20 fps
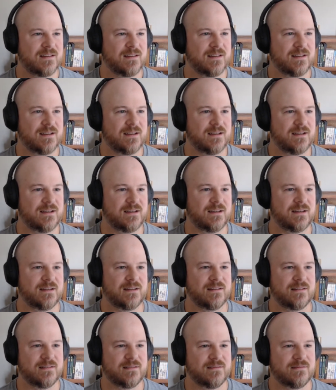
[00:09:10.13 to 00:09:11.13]

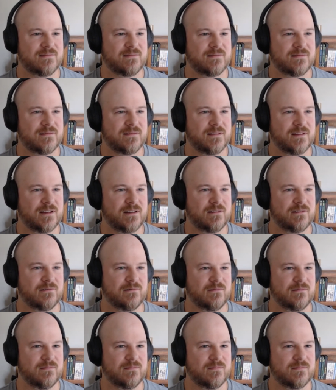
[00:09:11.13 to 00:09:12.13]

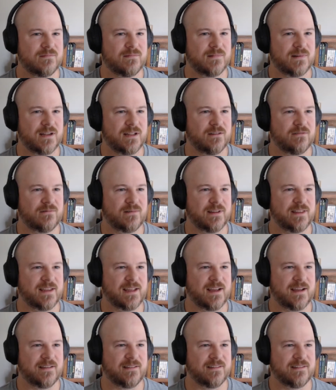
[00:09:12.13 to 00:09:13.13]
No, don't want
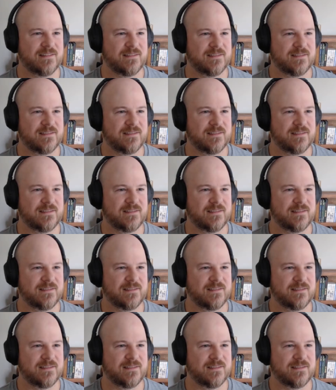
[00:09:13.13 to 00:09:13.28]
that.